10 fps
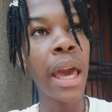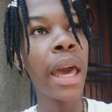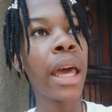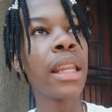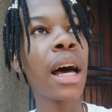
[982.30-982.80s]

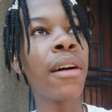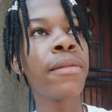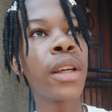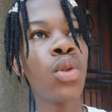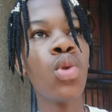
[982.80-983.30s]
and
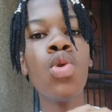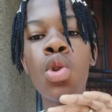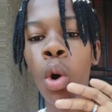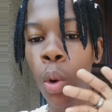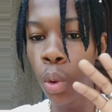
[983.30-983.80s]
after you
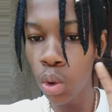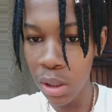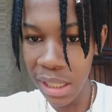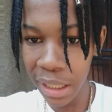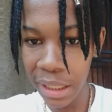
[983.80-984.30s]
know your
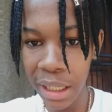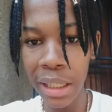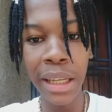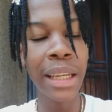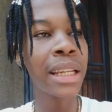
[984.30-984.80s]

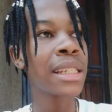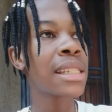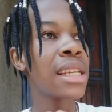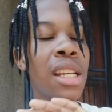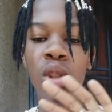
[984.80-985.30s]
technical
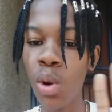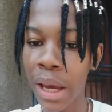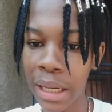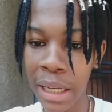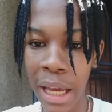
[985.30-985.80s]
analysis, you're
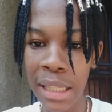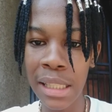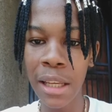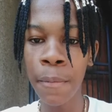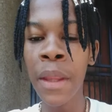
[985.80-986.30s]

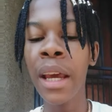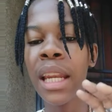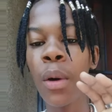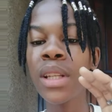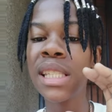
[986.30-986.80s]
analyzing.
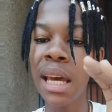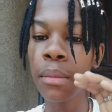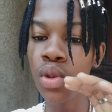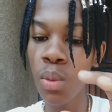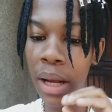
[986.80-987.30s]
Now it's
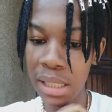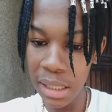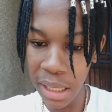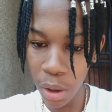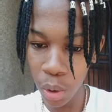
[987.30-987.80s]
time to master
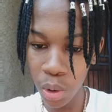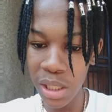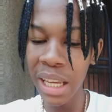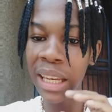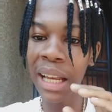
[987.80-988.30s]

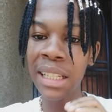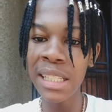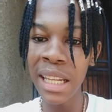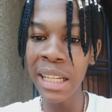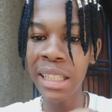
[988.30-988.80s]
psychology and
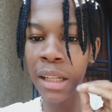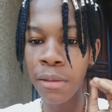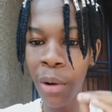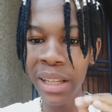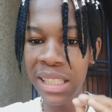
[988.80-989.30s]
understanding that
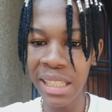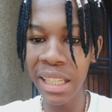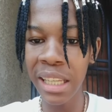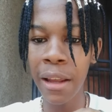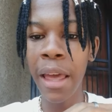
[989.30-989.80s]
forex
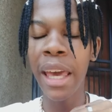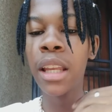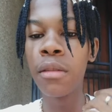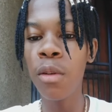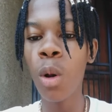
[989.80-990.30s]
trading
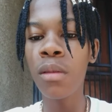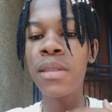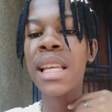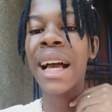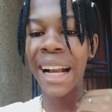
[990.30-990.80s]

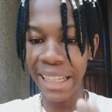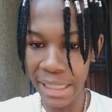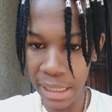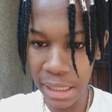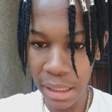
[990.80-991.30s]
involves
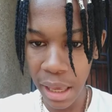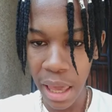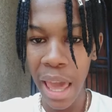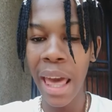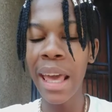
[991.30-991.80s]
risks.
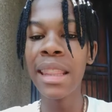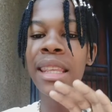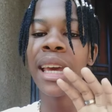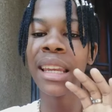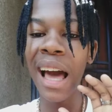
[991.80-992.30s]
And
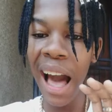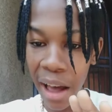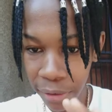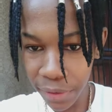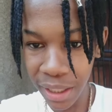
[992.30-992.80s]
then
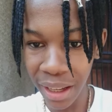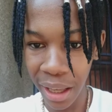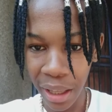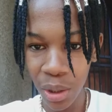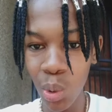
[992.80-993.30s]

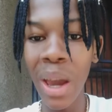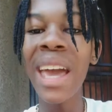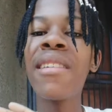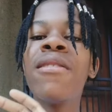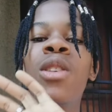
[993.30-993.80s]
after you
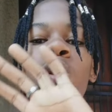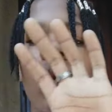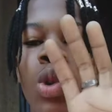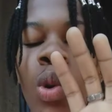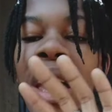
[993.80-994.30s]

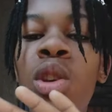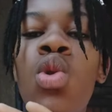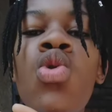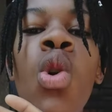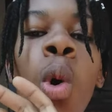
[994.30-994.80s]

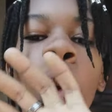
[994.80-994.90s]
know